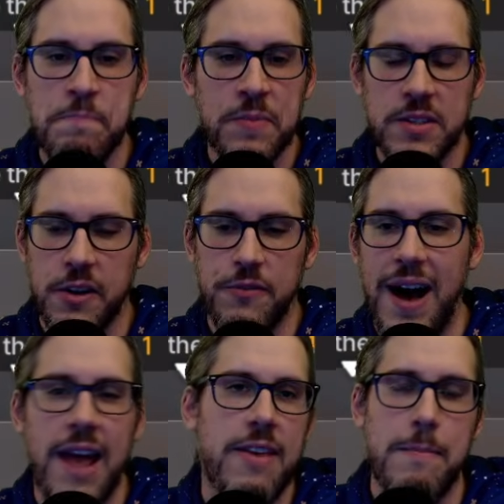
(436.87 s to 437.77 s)

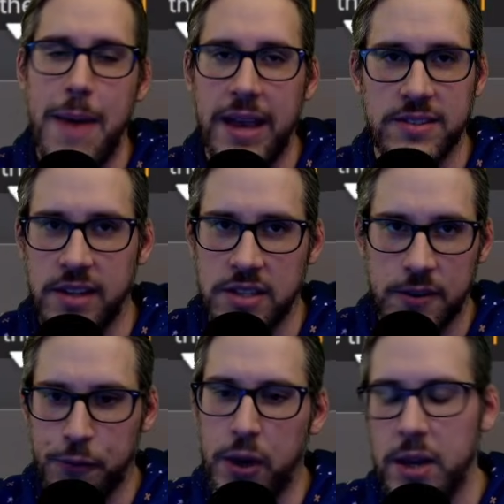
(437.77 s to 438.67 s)
divine that makes this
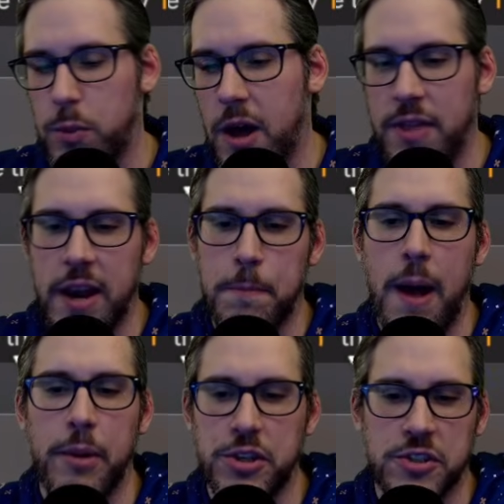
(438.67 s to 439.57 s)
free, well, then it
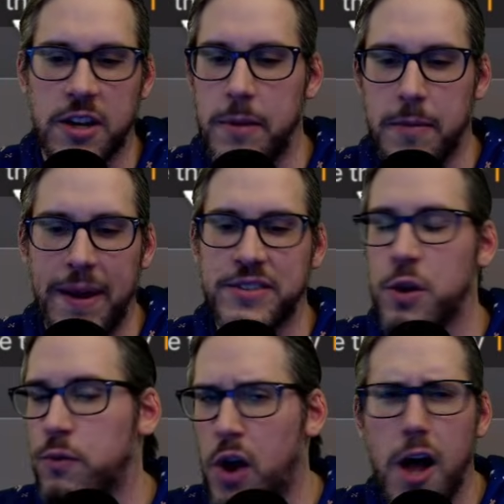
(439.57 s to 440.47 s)
probably is just going to be the best
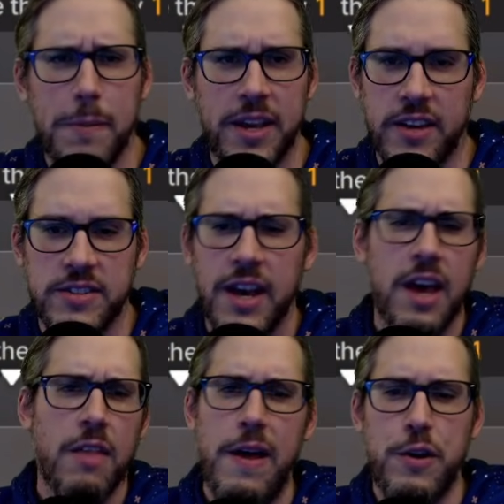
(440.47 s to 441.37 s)
overall, because
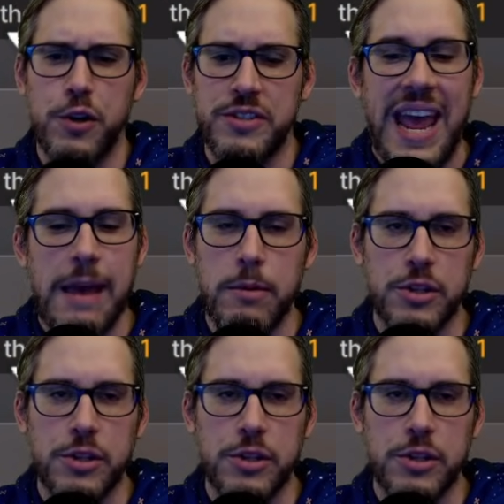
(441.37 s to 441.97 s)
then you're just able to